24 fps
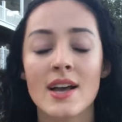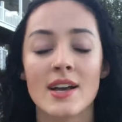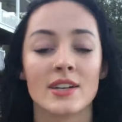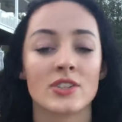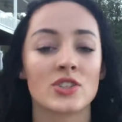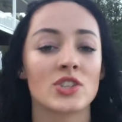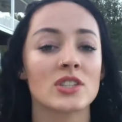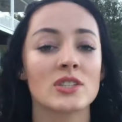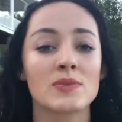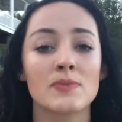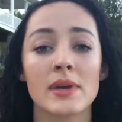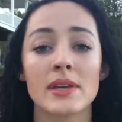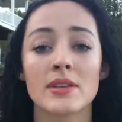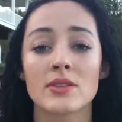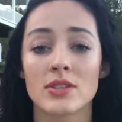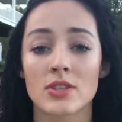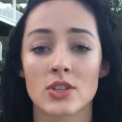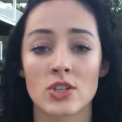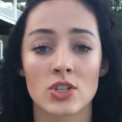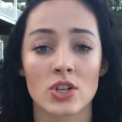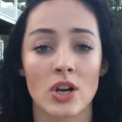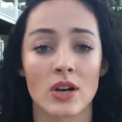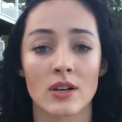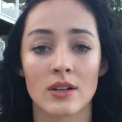It just makes
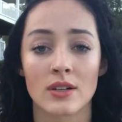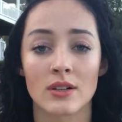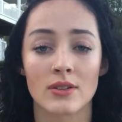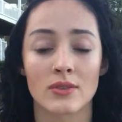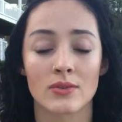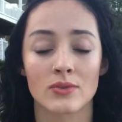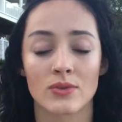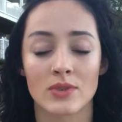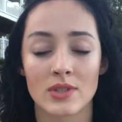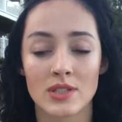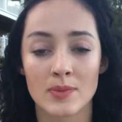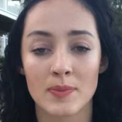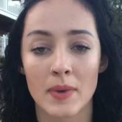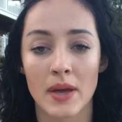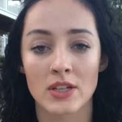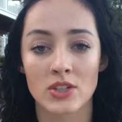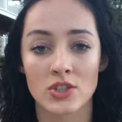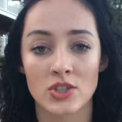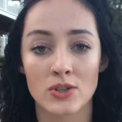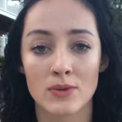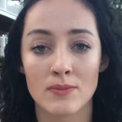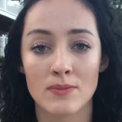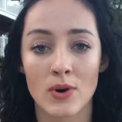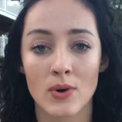the shark
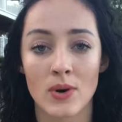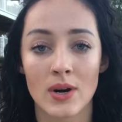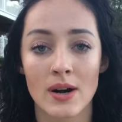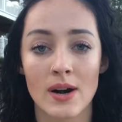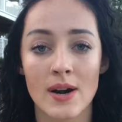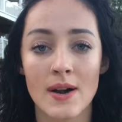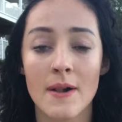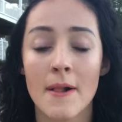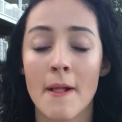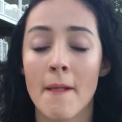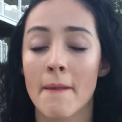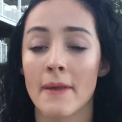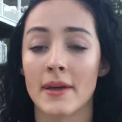respect you more.